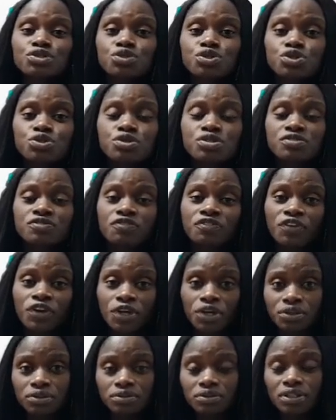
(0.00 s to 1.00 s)
to use
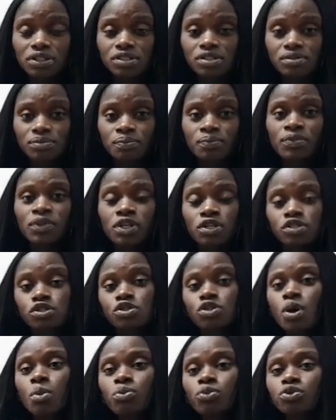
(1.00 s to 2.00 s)
veil,
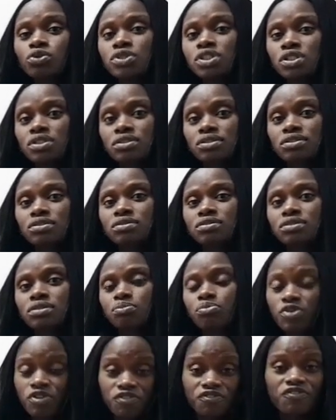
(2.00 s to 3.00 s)
some would
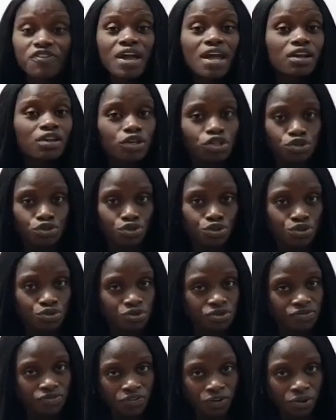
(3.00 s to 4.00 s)
prefer not to
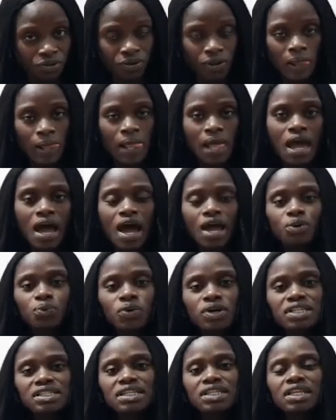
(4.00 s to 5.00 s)
use veil. And
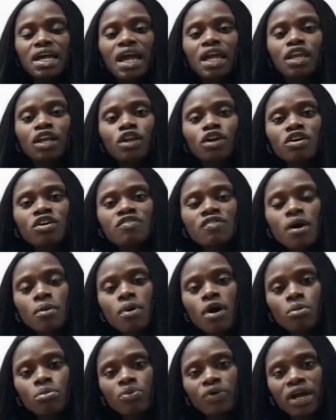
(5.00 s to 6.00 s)
one thing I love
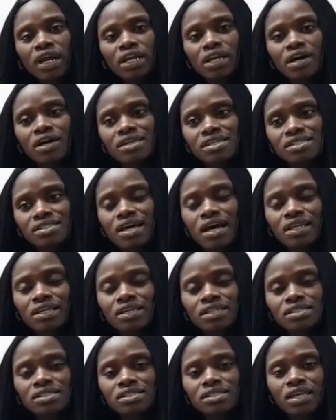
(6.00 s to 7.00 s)
about bridal is that
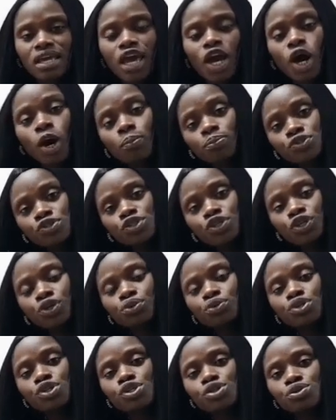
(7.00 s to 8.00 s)
it helps
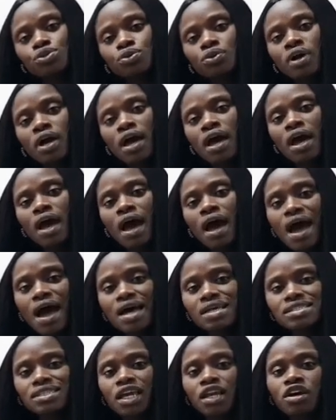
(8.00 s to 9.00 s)
you to
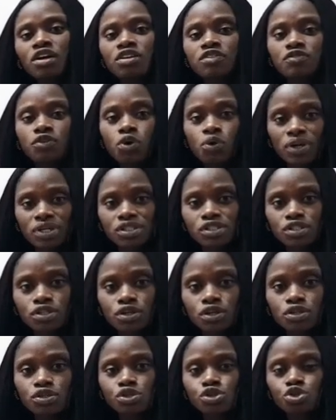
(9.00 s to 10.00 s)
ask a lot of
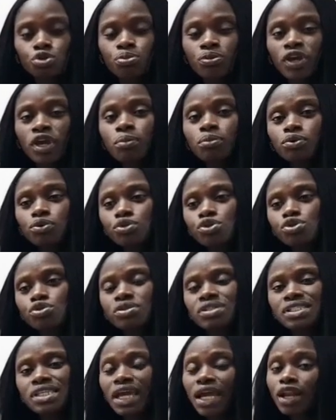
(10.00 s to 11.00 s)
questions to be able
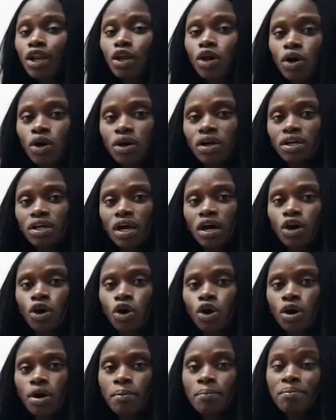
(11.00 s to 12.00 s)
to tailor
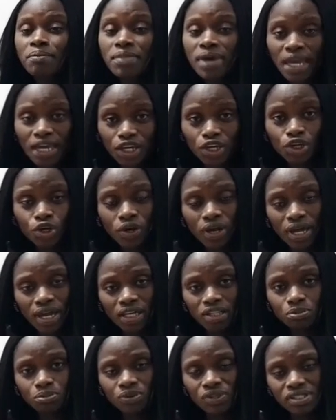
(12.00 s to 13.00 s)
or make your
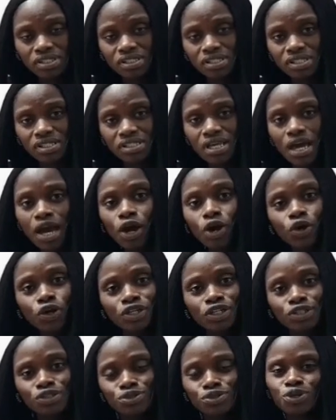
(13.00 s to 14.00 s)
headpieces
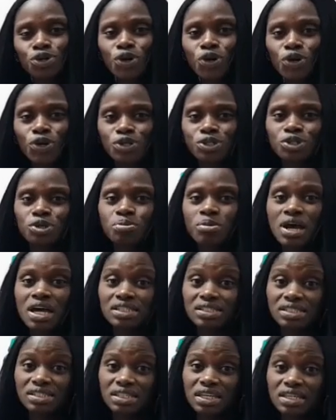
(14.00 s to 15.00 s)
according to your
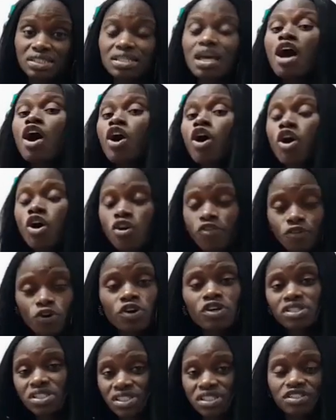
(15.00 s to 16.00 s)
customer's taste. Of
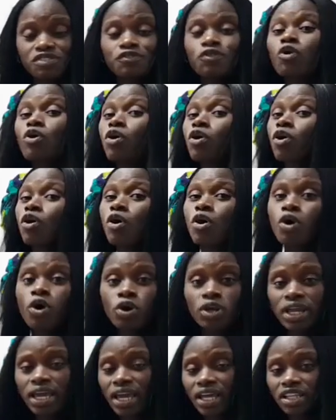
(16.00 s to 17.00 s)
course, this is for
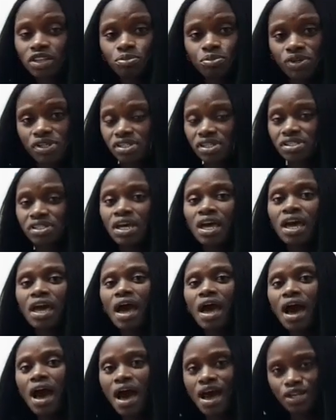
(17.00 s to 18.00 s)
all headpieces
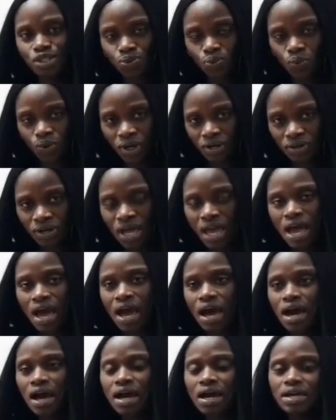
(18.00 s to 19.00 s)
as well.
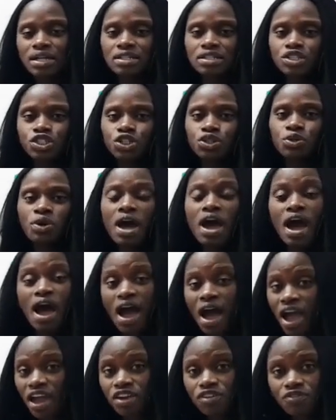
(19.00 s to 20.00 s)
And you know,
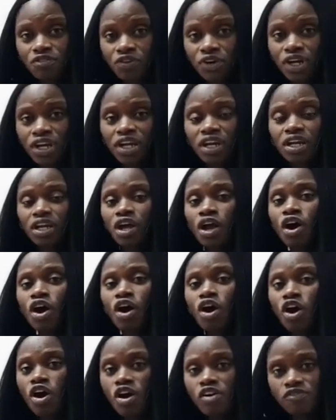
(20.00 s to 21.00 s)
ivory,
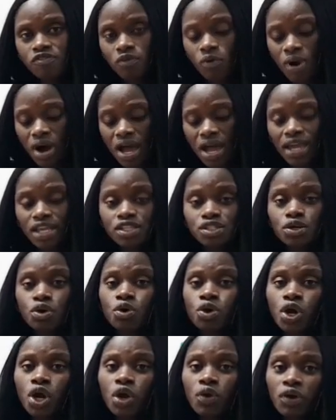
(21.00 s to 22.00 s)
off-white,
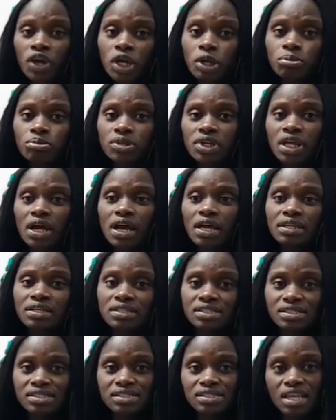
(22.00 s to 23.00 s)
or cream, they are
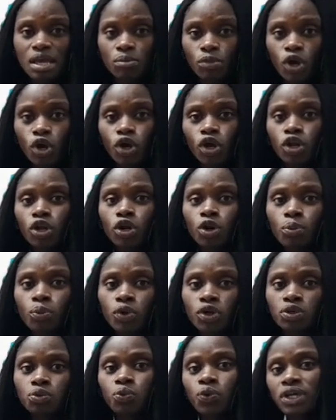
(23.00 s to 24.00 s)
the same color
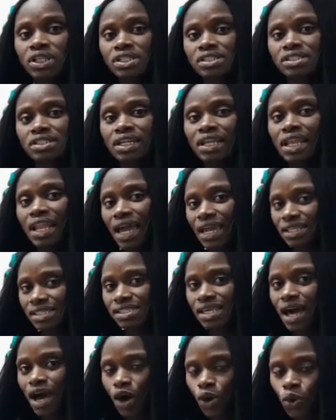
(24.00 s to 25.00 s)
but with
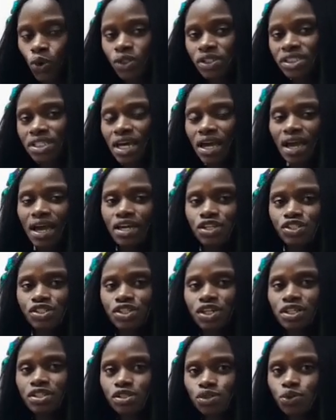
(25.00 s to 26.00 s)
lighter or darker
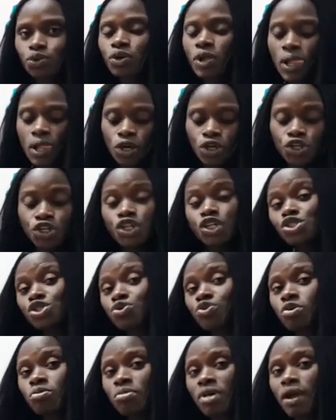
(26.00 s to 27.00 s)
shades. So you need to
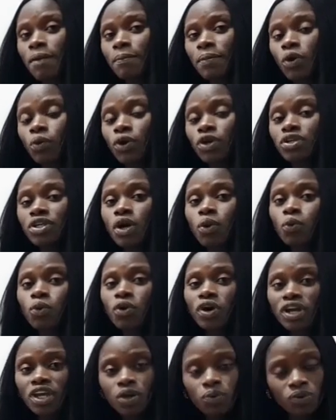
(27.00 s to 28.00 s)
remember, when you're
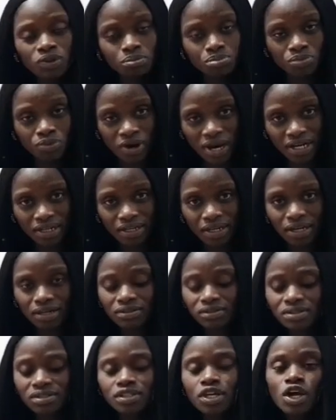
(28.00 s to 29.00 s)
working with
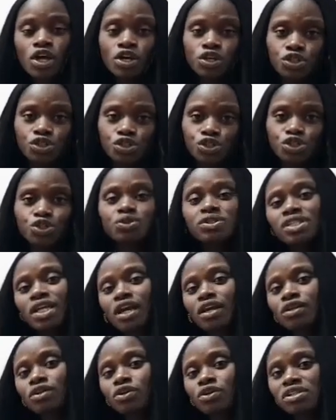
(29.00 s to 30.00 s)
bridals, you should
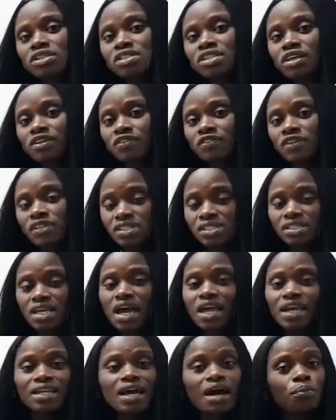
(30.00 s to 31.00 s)
take notes if it's
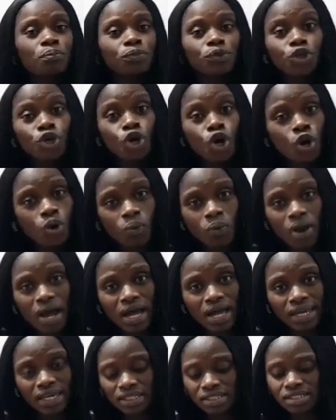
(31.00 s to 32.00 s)
either pure
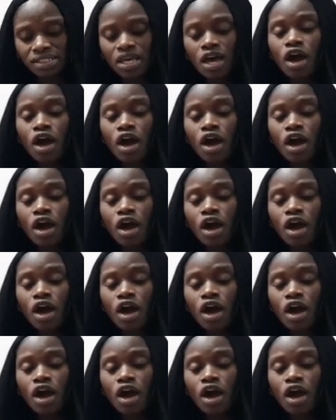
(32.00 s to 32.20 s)
white,